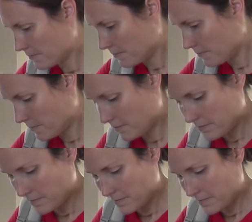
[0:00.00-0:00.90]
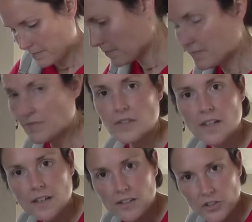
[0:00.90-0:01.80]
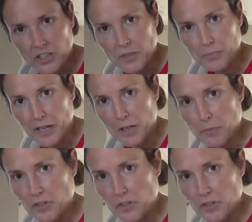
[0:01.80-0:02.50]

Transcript: So just brown both